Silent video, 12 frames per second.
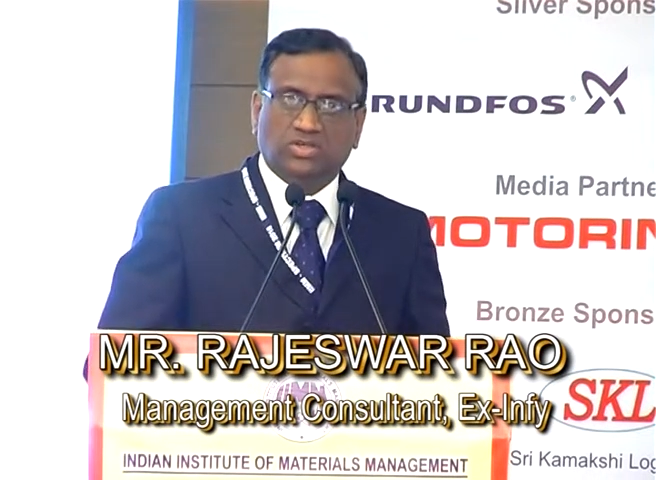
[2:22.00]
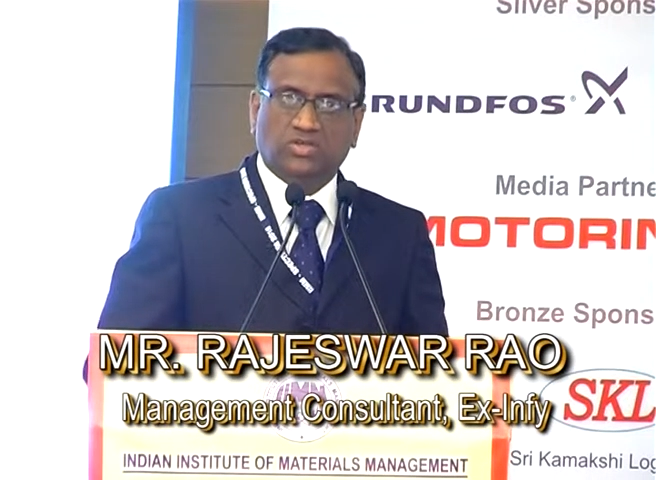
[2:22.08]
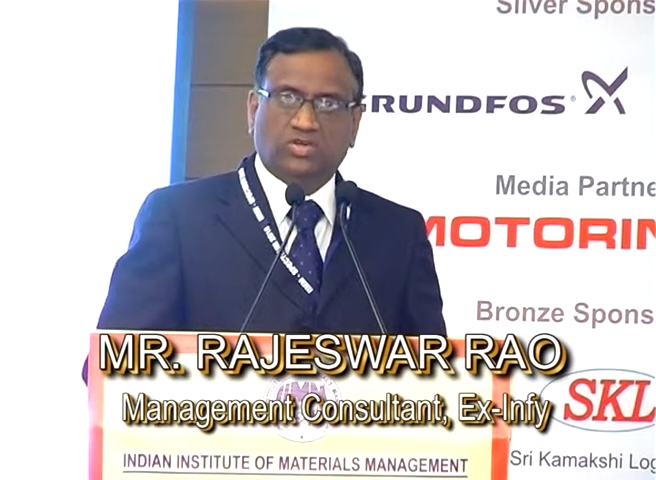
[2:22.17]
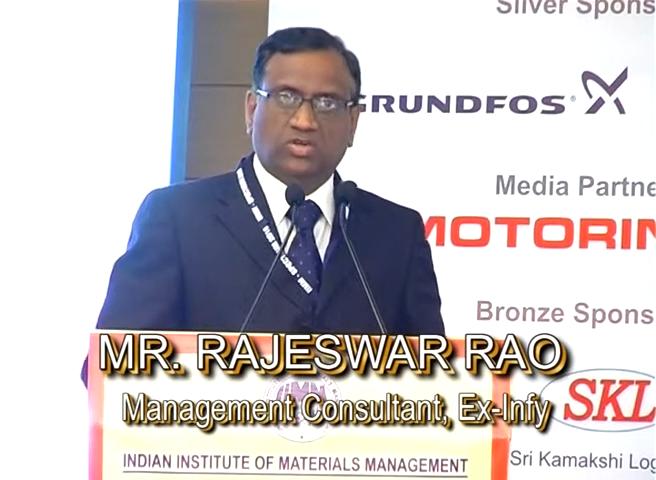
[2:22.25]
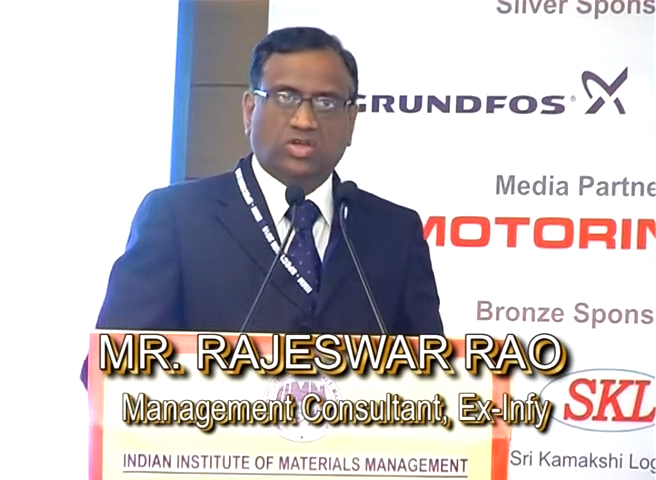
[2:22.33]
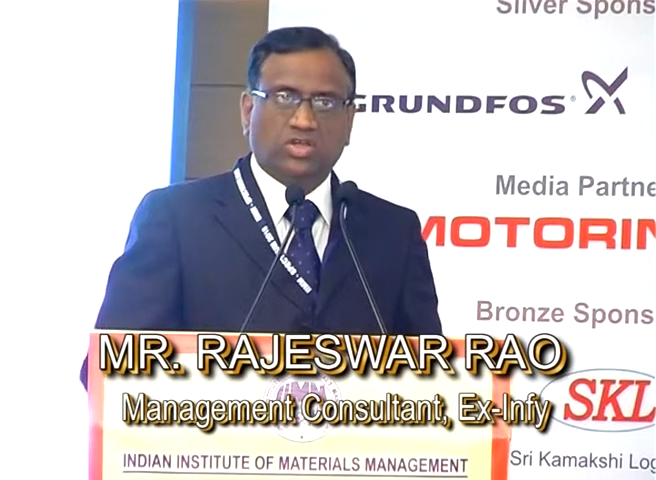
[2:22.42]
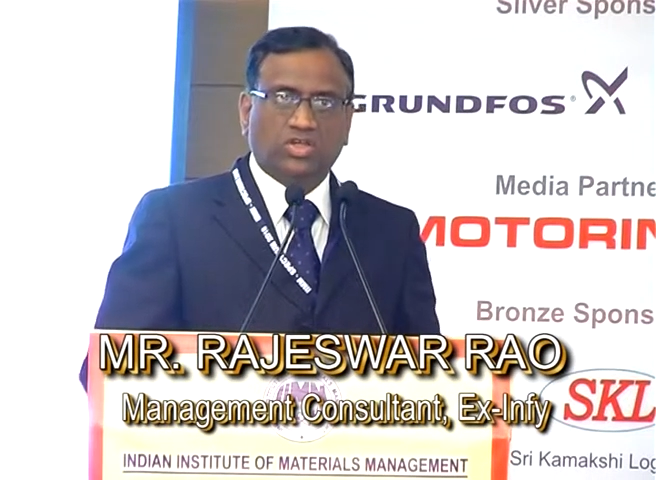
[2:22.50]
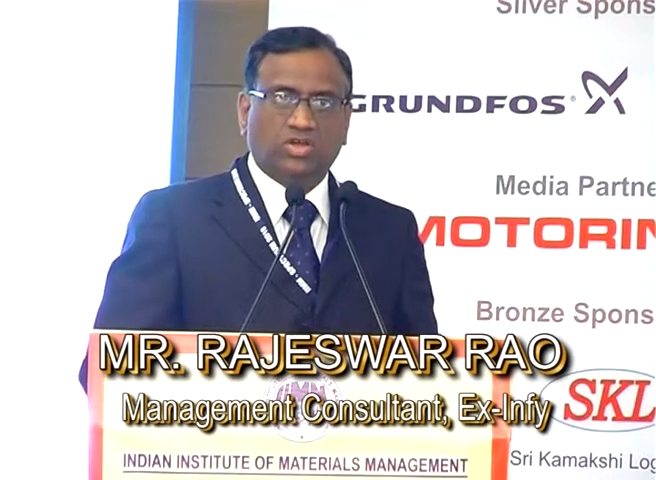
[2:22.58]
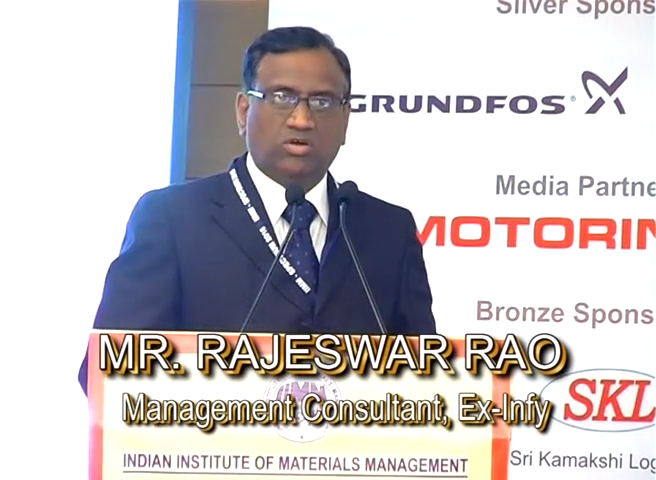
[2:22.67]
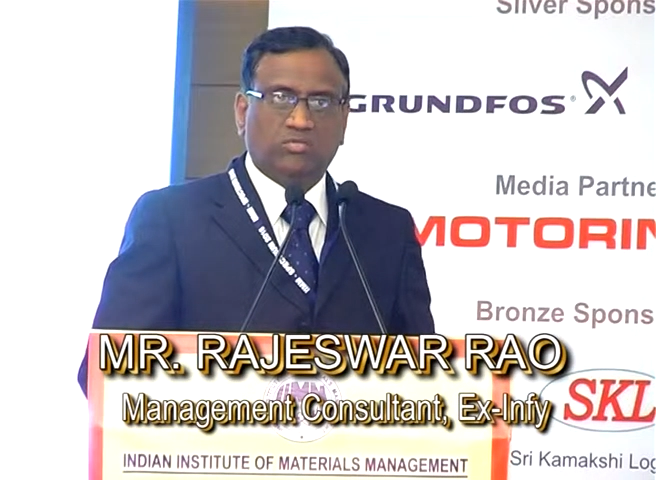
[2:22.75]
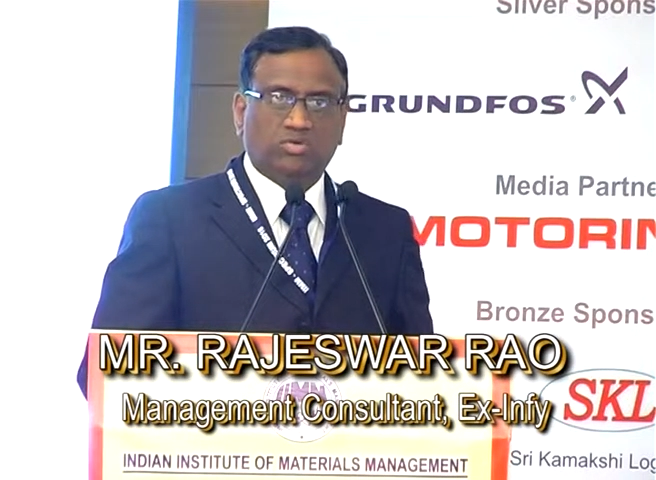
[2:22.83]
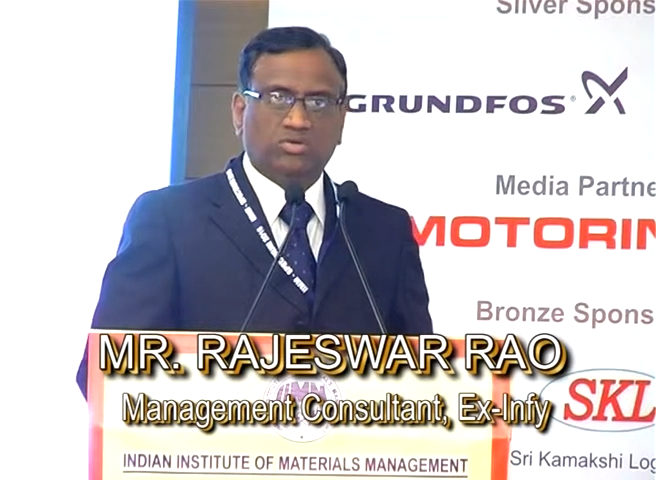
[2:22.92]
you are talking
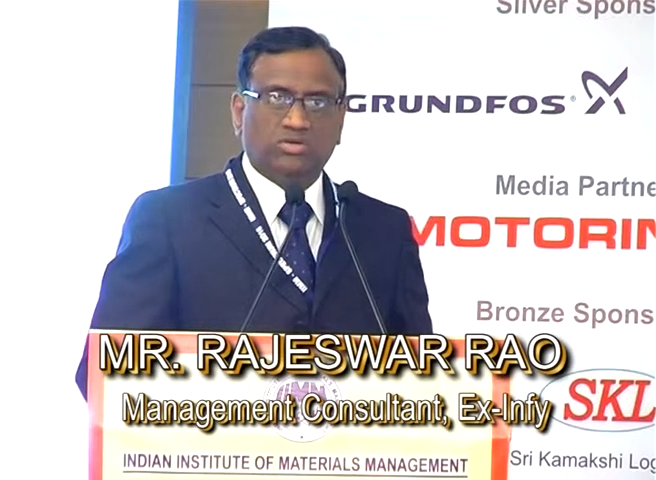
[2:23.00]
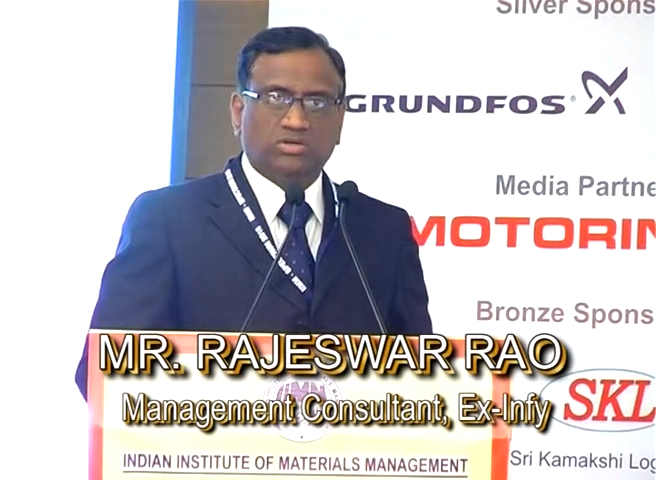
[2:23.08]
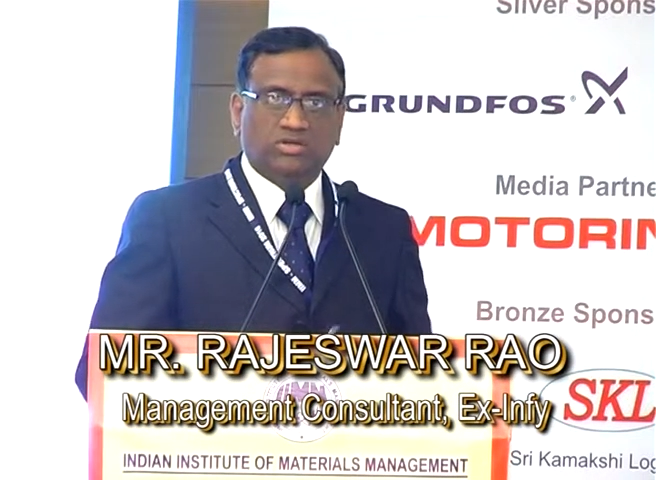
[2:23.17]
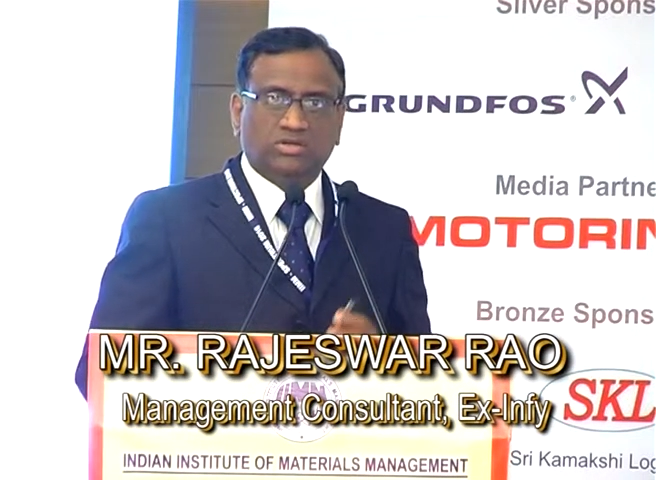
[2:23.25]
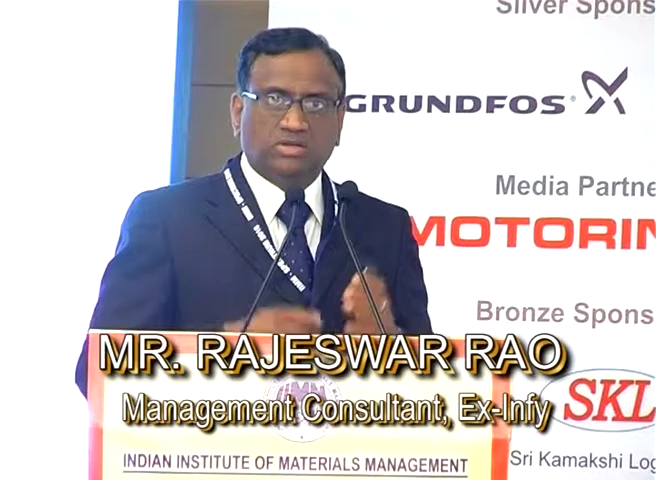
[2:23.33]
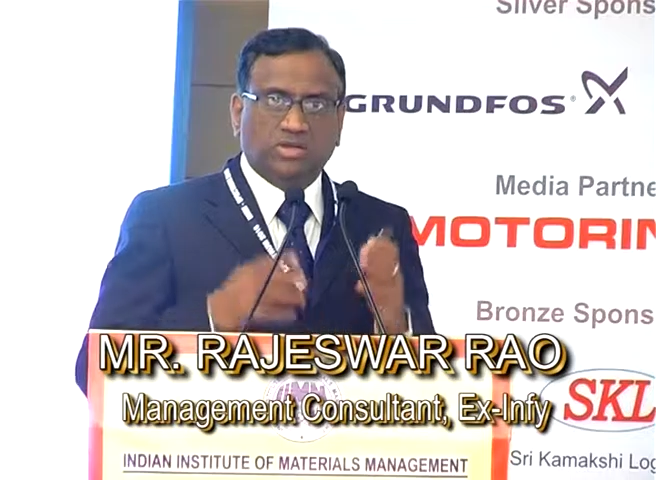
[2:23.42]
about